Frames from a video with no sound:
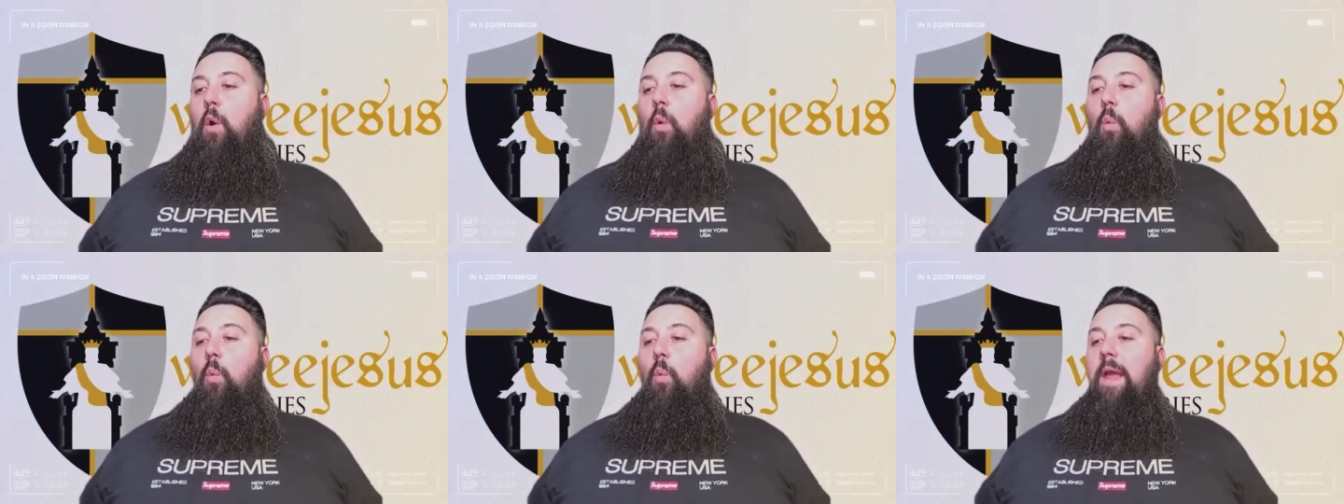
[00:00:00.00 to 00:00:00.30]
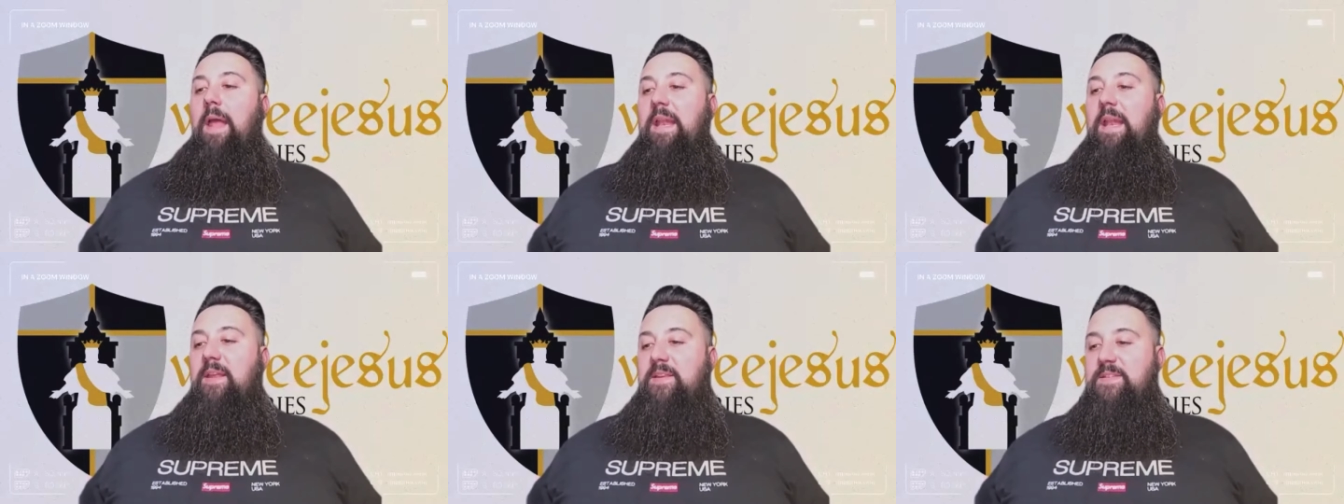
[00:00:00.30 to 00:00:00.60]

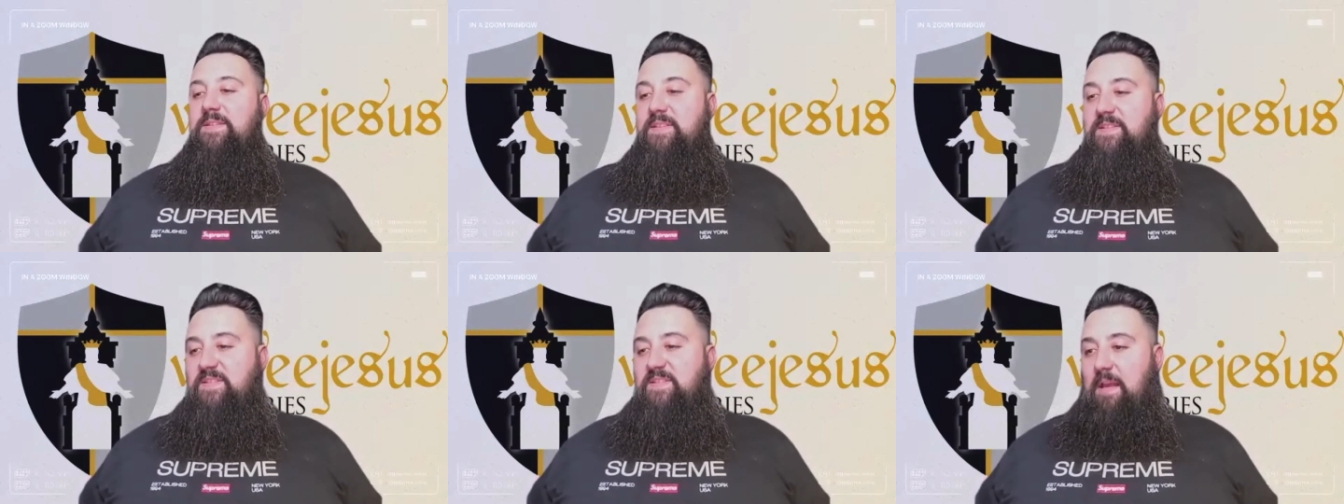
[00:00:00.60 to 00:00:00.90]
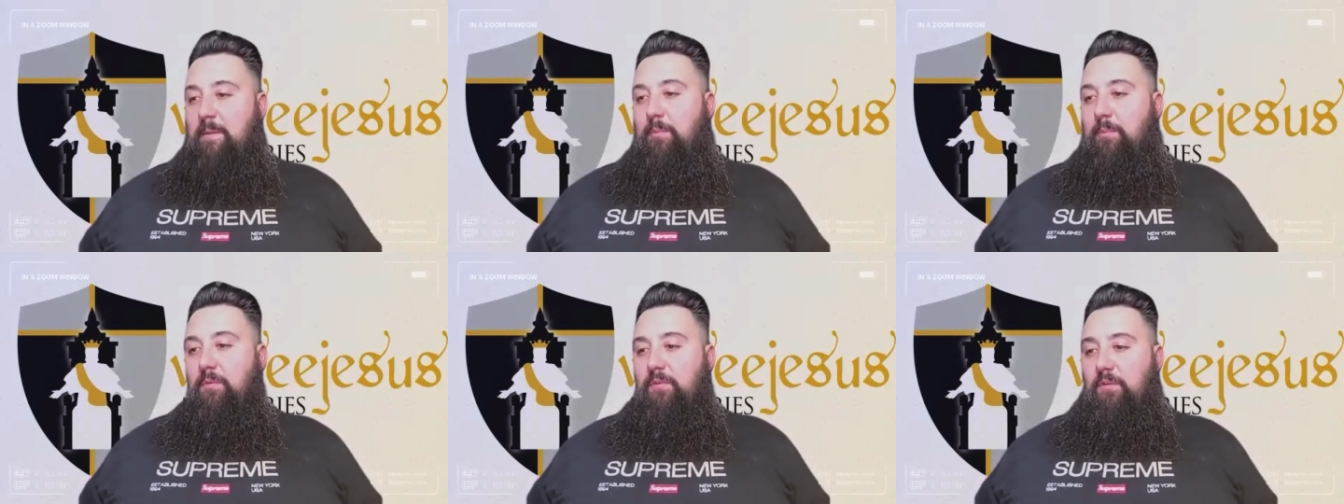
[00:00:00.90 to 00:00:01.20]
When his
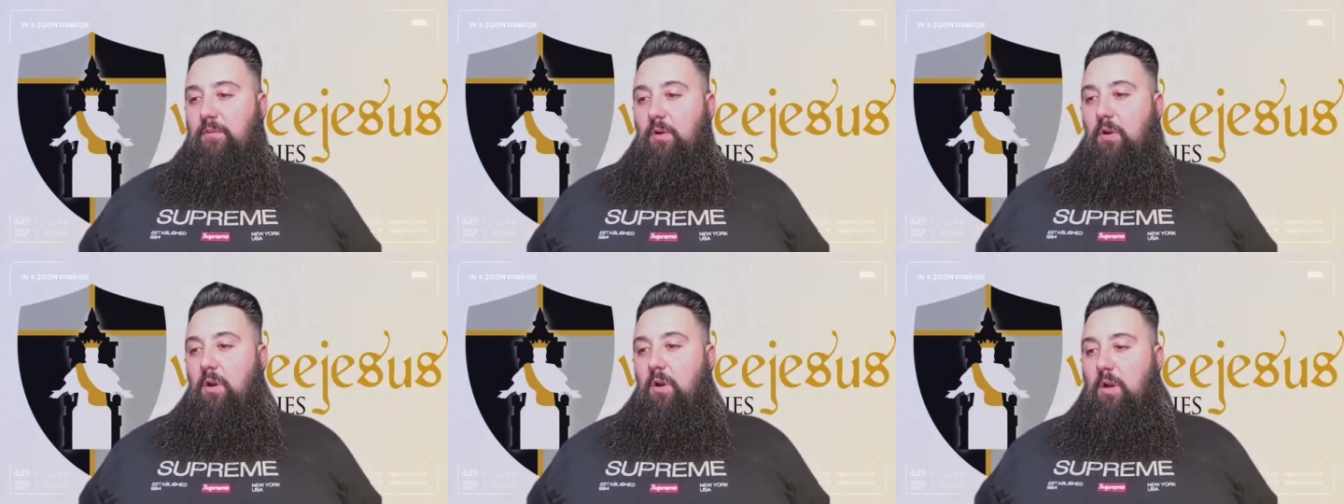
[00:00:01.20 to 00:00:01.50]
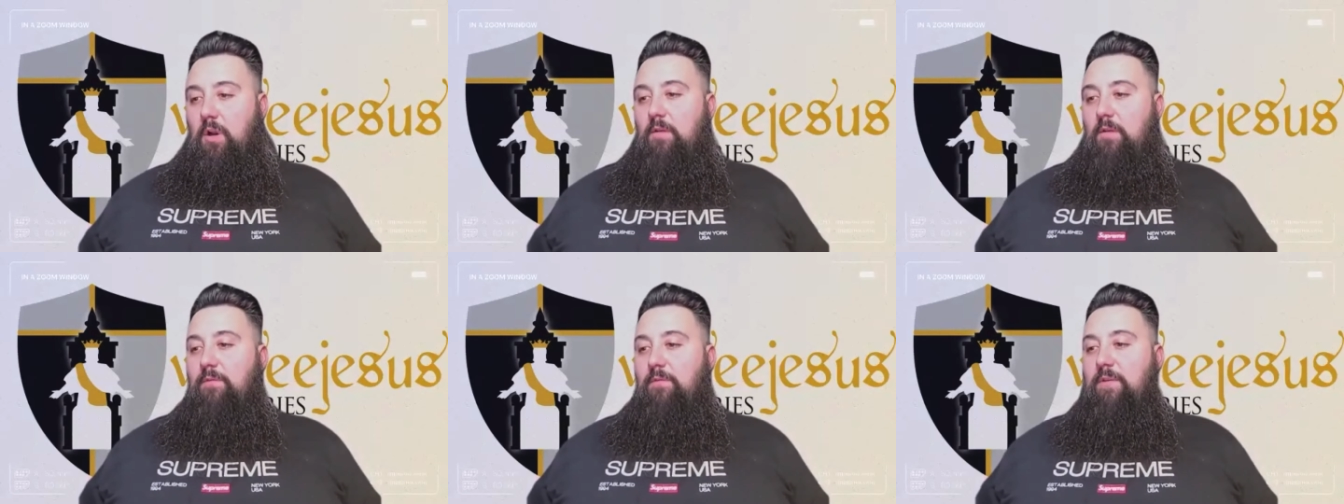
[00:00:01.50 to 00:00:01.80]
disciples
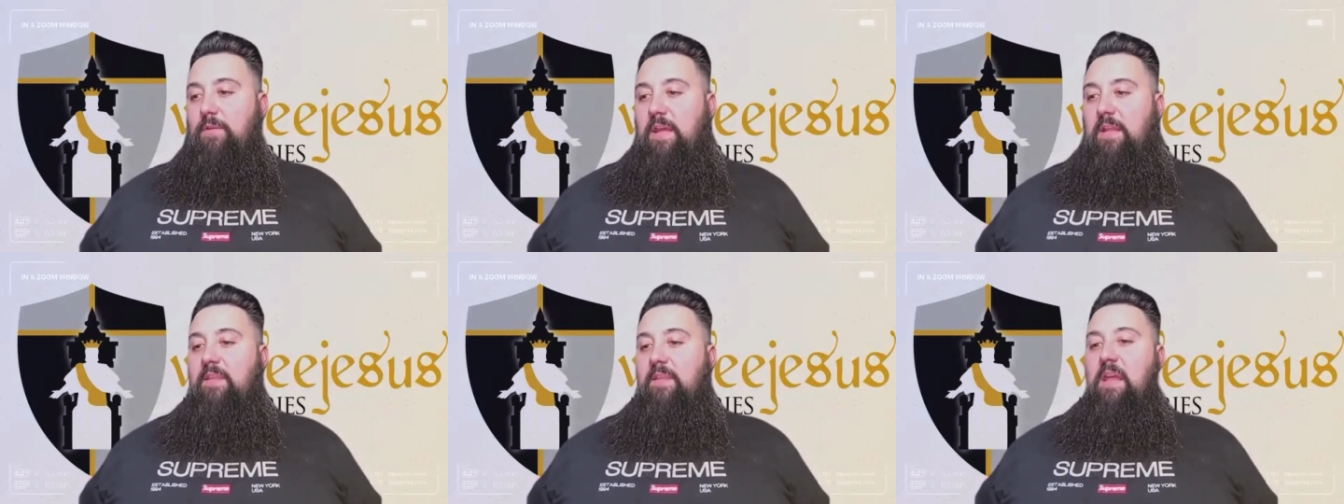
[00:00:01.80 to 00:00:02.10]
heard of it,